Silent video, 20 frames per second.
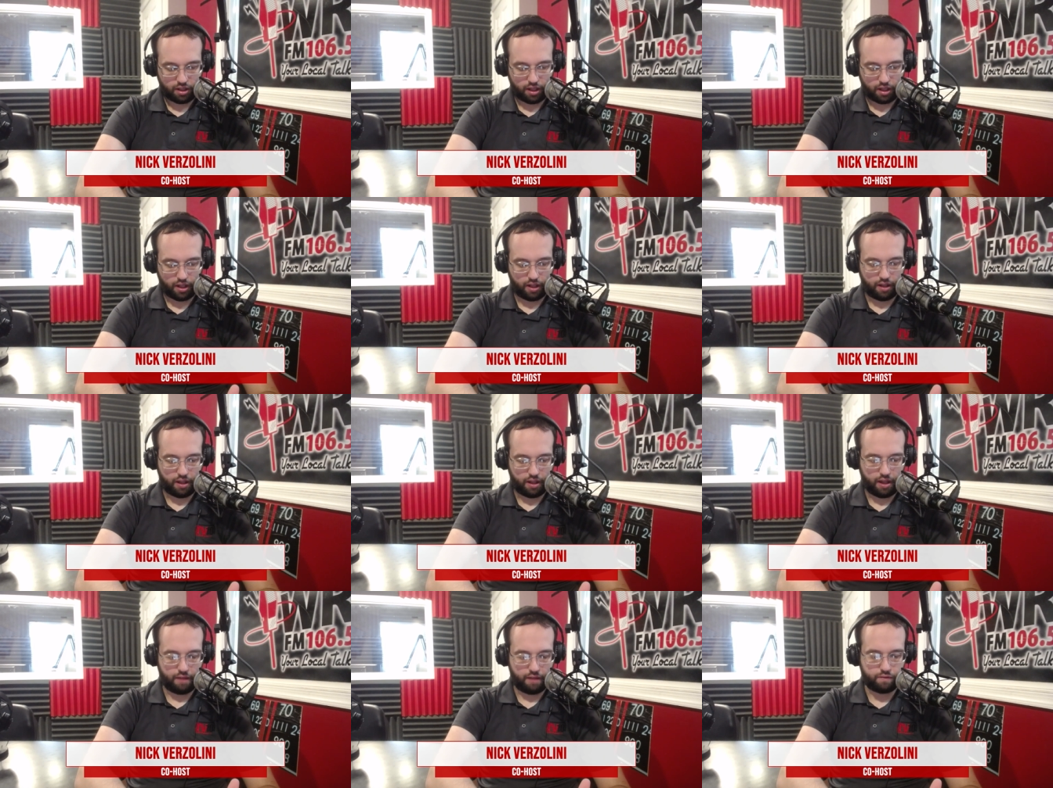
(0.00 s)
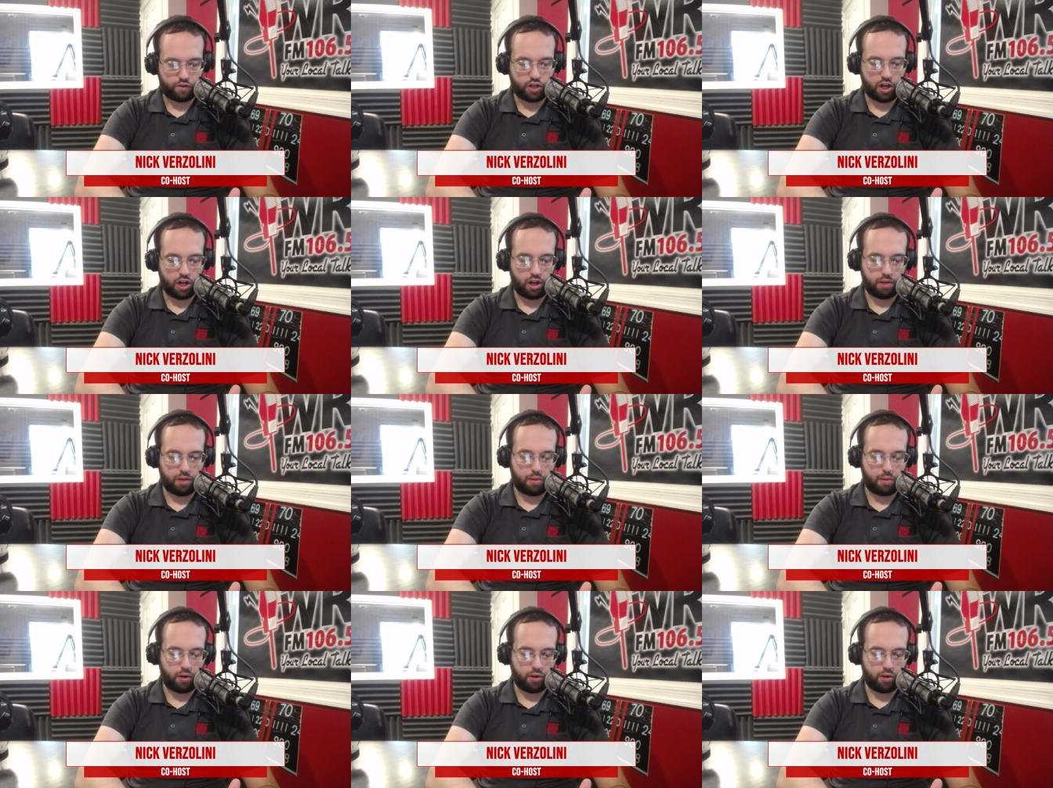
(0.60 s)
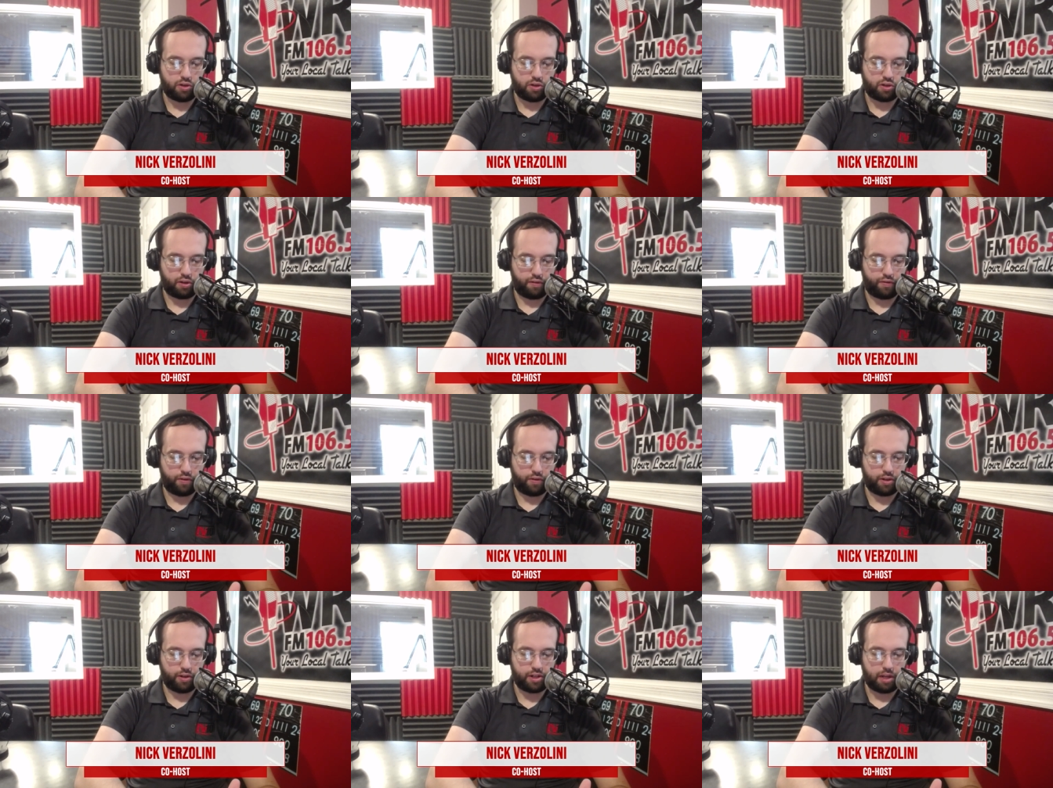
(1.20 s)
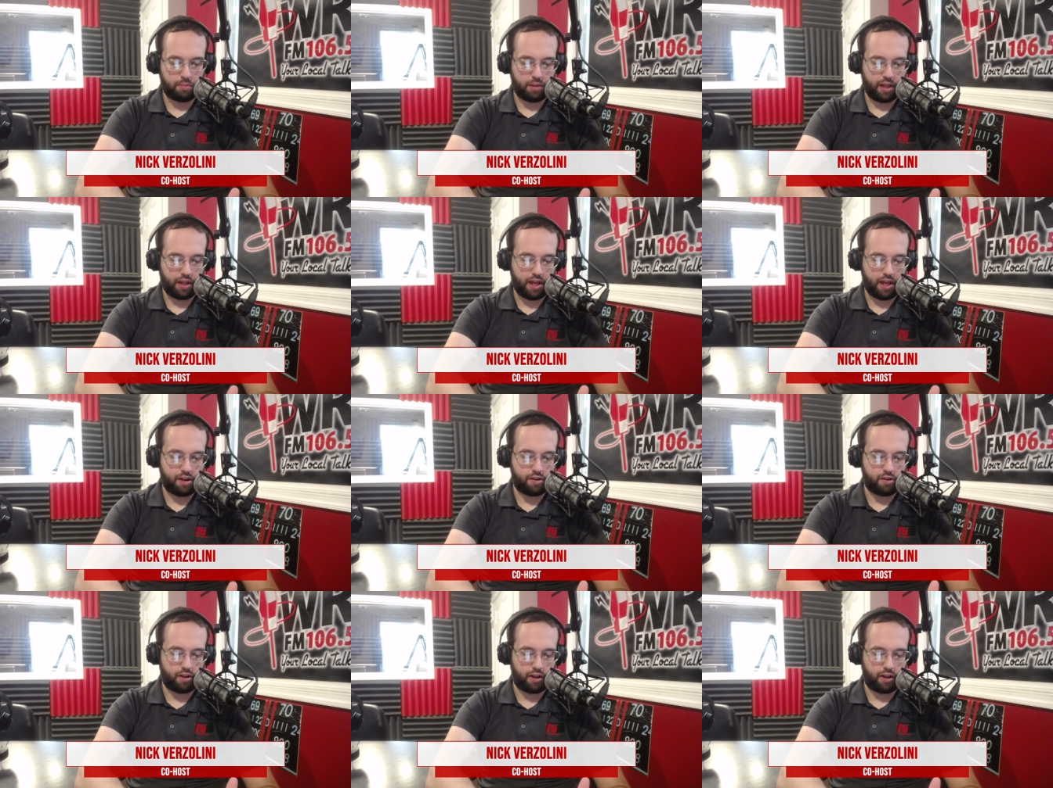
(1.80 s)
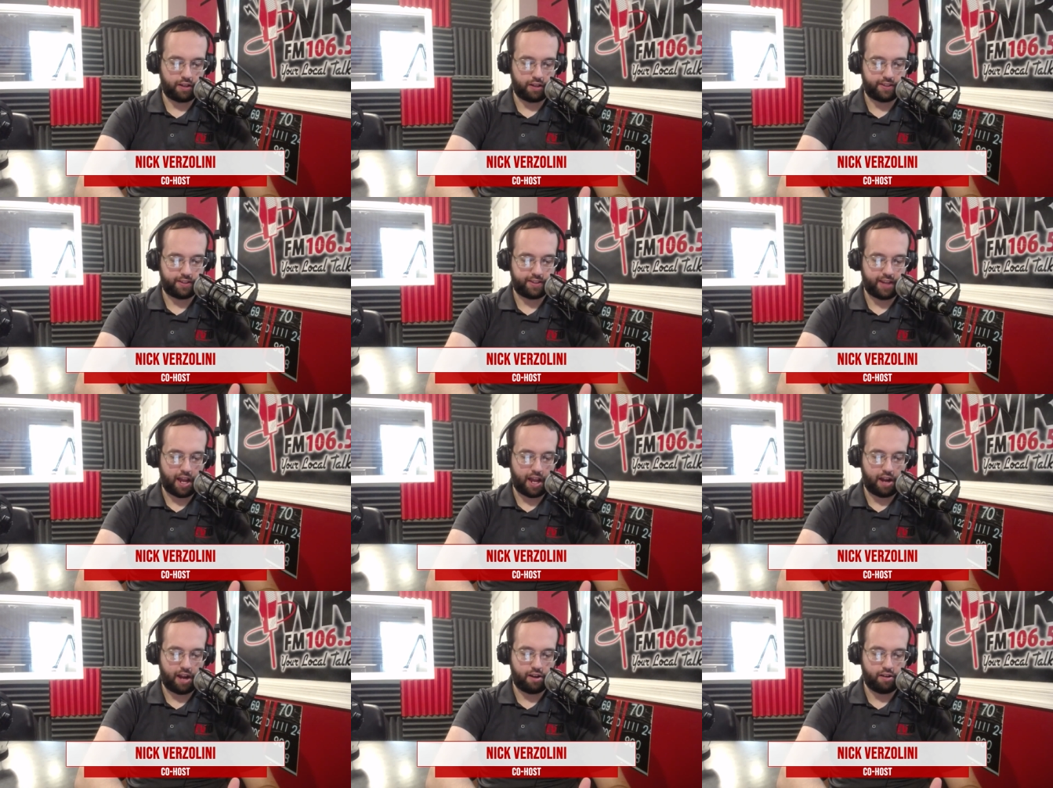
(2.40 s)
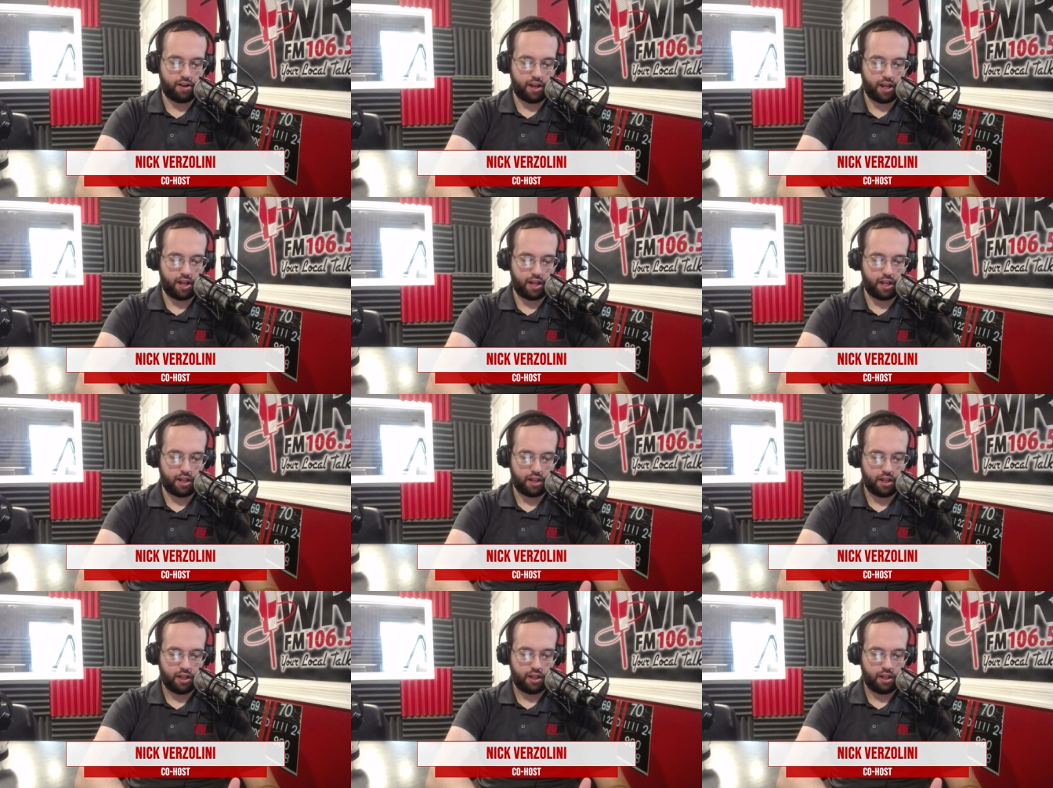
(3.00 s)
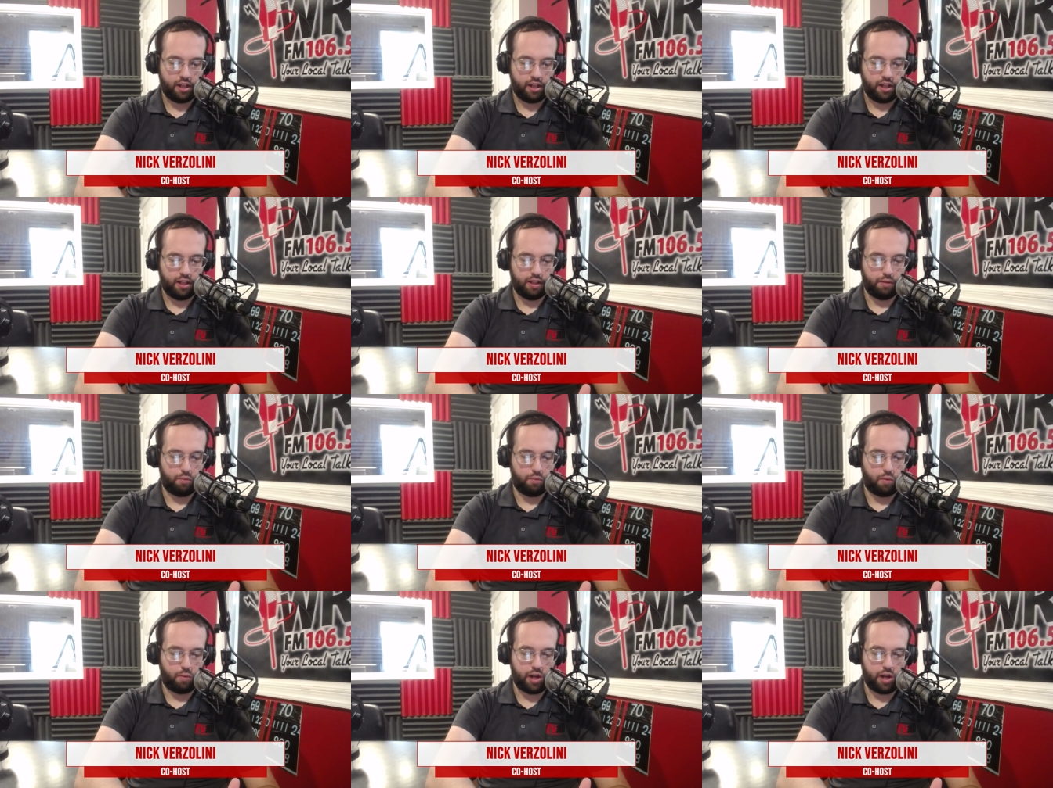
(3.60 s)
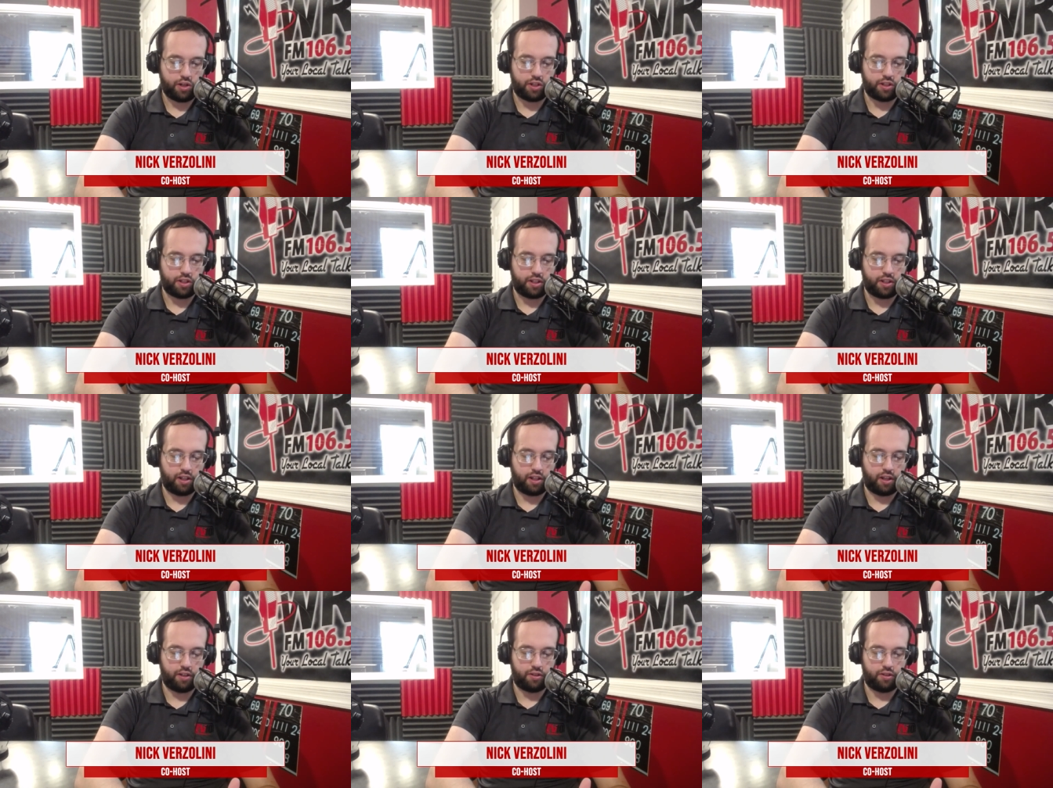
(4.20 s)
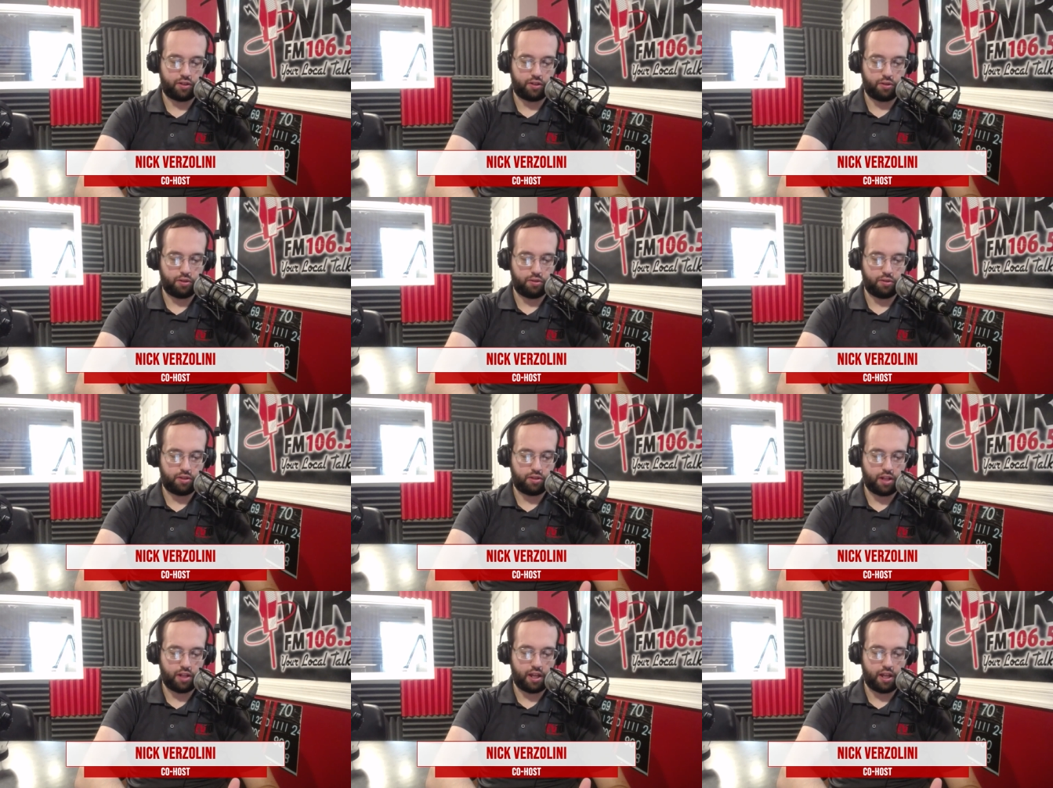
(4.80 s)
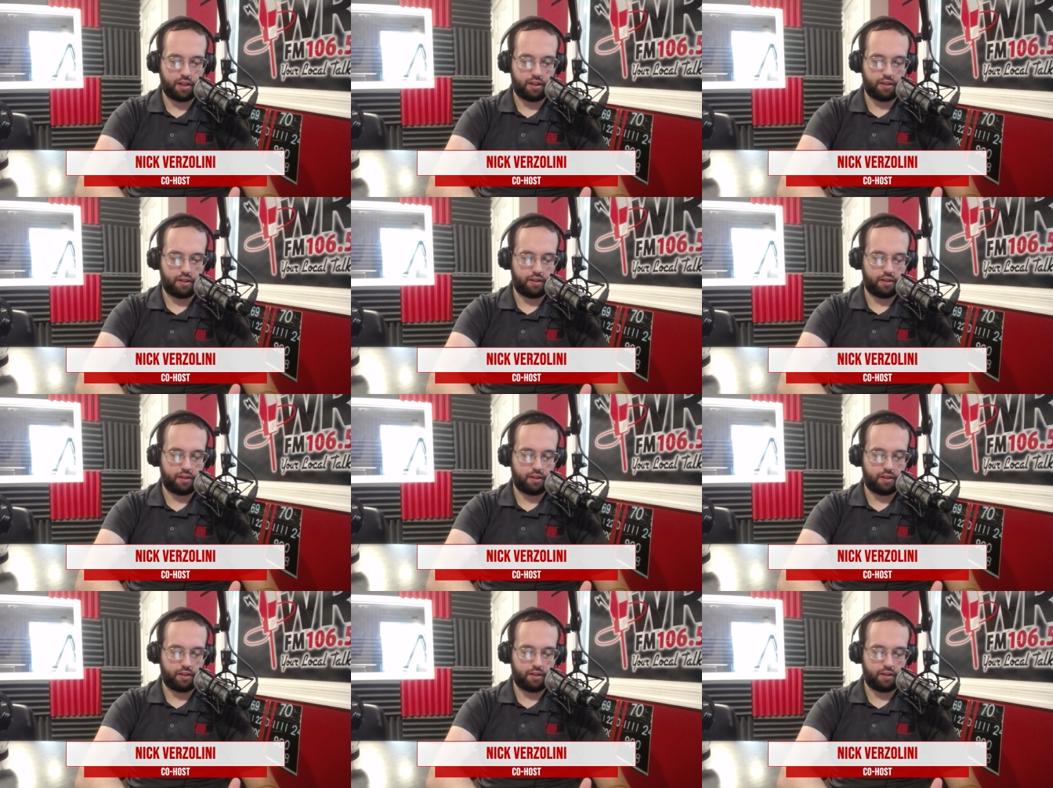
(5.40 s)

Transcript: uh, have John Marshall for a doubleheader on Saturday, and then Washington on Tuesday.